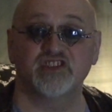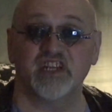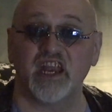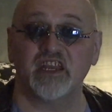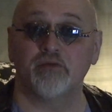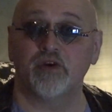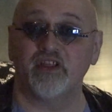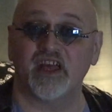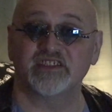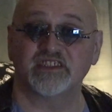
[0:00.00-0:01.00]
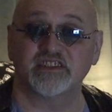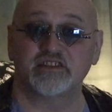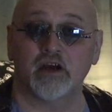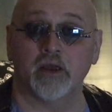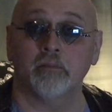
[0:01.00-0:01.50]
that I didn't even realize at the
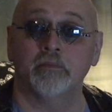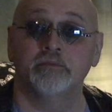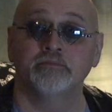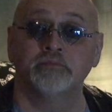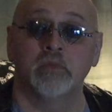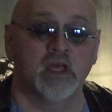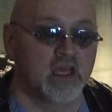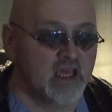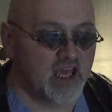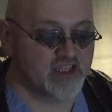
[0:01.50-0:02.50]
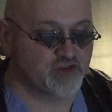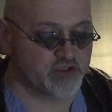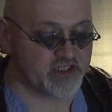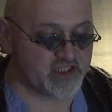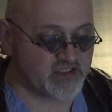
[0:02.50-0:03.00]
time. It's
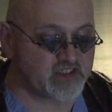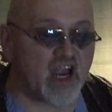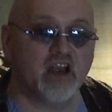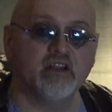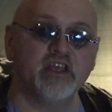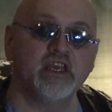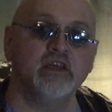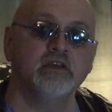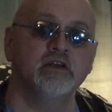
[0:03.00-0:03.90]
written entirely